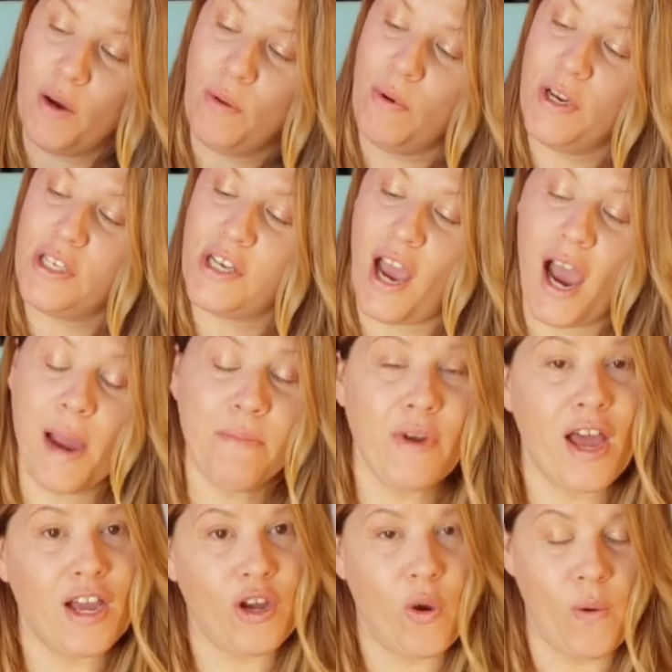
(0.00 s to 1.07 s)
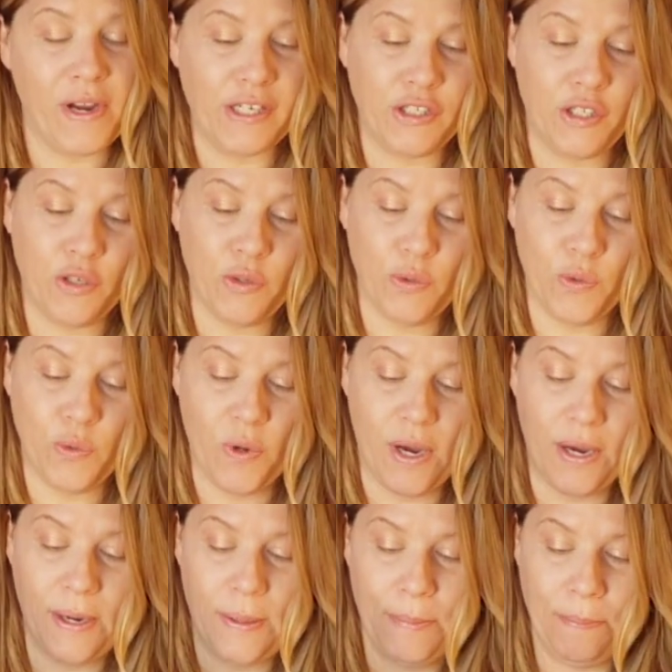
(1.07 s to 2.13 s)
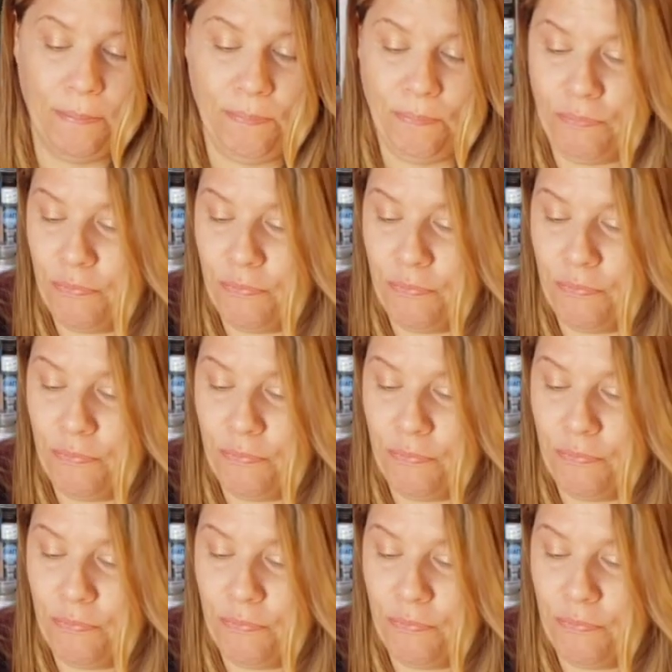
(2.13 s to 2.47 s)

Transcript: which I'm not going to um,